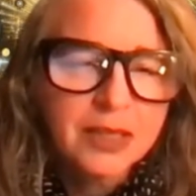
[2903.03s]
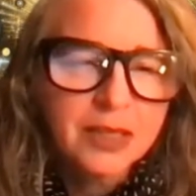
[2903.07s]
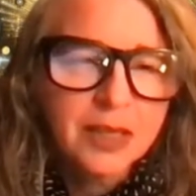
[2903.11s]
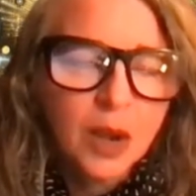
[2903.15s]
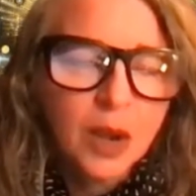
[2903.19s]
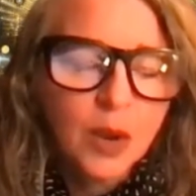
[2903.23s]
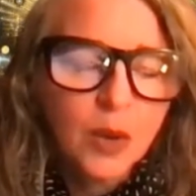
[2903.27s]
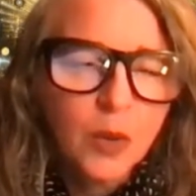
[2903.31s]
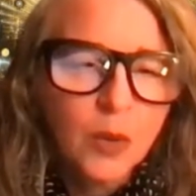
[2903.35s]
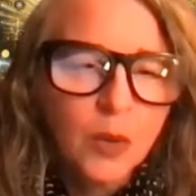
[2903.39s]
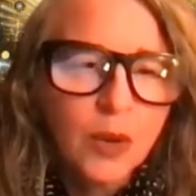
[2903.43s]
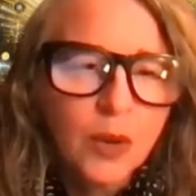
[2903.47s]

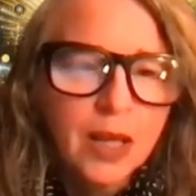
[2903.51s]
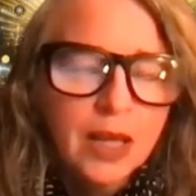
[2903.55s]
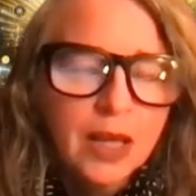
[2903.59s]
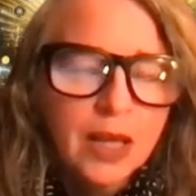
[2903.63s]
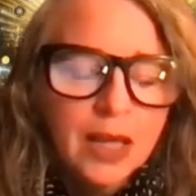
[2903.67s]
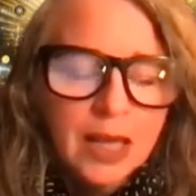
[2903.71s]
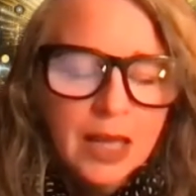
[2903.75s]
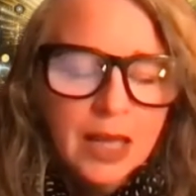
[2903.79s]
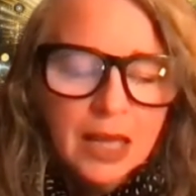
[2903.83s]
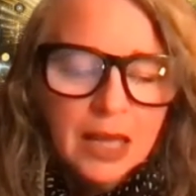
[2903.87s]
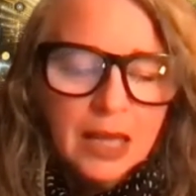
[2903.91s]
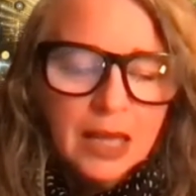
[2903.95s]
So
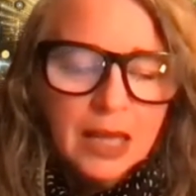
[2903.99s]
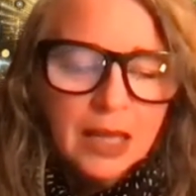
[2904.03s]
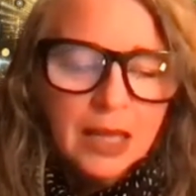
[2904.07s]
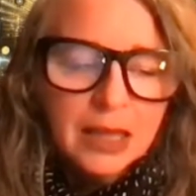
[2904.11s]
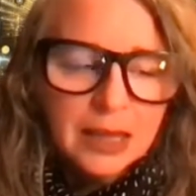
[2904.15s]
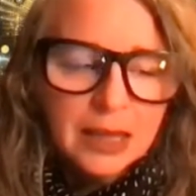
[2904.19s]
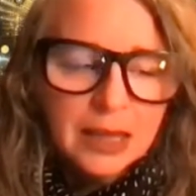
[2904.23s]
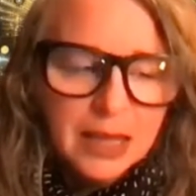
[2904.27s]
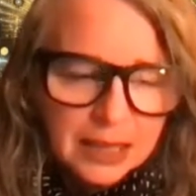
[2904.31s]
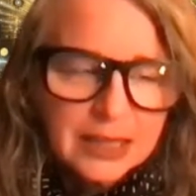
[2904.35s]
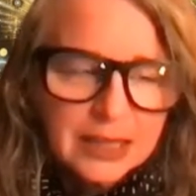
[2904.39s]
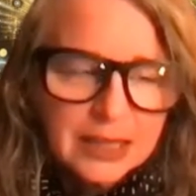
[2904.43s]

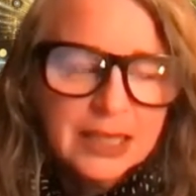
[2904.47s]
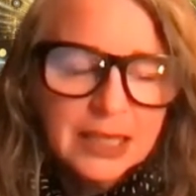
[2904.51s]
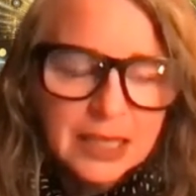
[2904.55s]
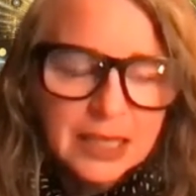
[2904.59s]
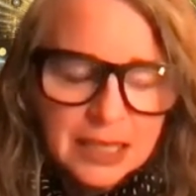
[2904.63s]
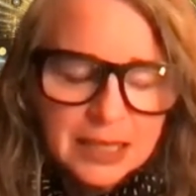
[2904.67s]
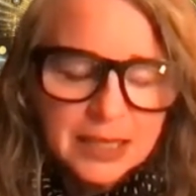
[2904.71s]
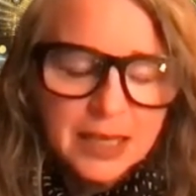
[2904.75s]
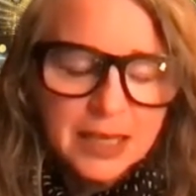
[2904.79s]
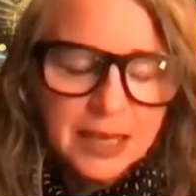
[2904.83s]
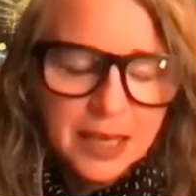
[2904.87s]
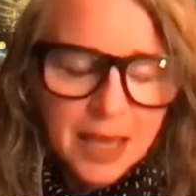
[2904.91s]
that's an
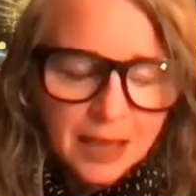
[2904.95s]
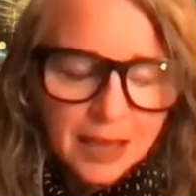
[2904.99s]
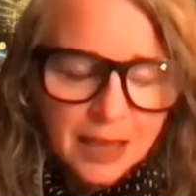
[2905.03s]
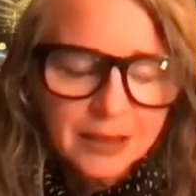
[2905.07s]
easy